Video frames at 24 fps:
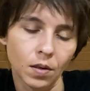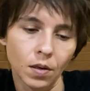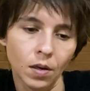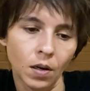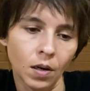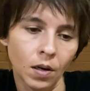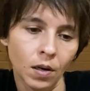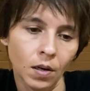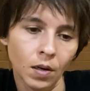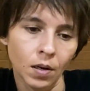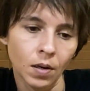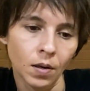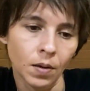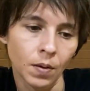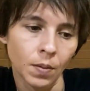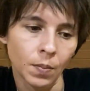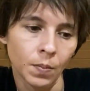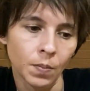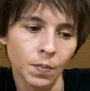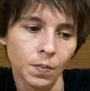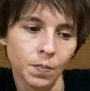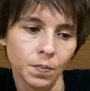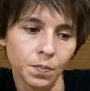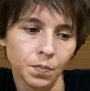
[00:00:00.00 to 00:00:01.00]

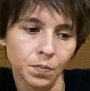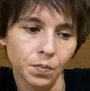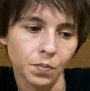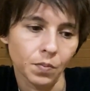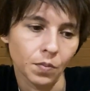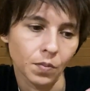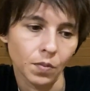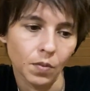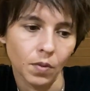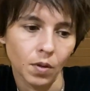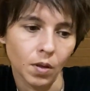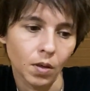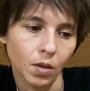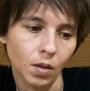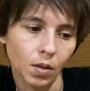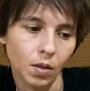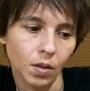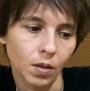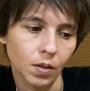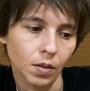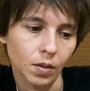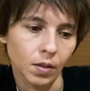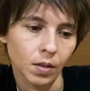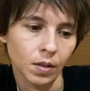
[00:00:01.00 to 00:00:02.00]
Um,
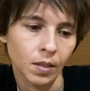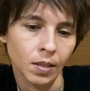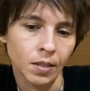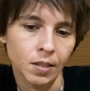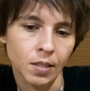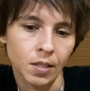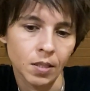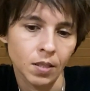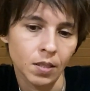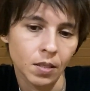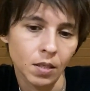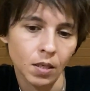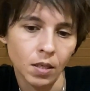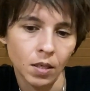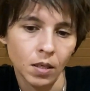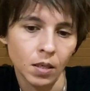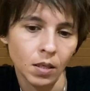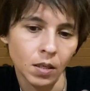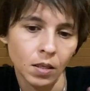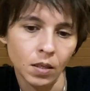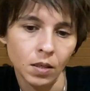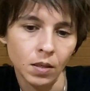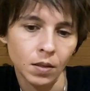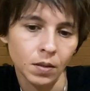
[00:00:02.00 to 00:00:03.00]
let's
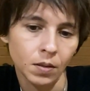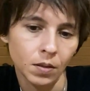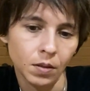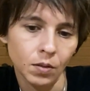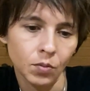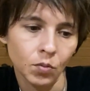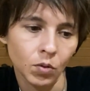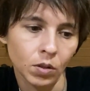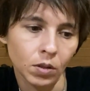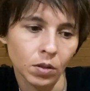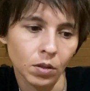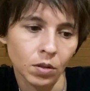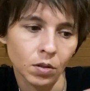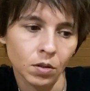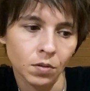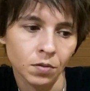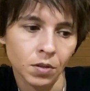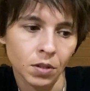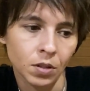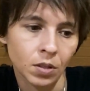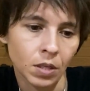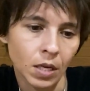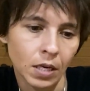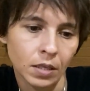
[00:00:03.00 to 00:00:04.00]
see what the
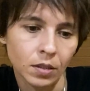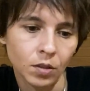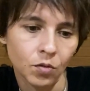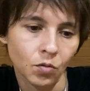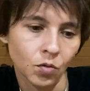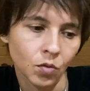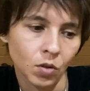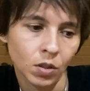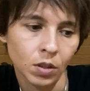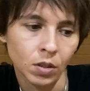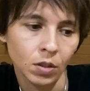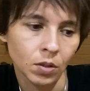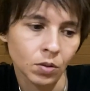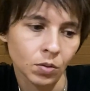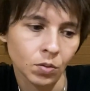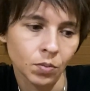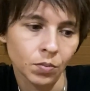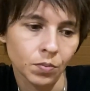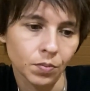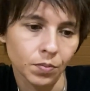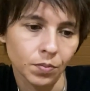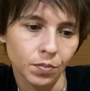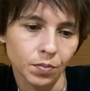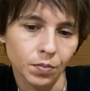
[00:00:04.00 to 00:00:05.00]
universe has for
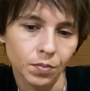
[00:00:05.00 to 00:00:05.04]
you.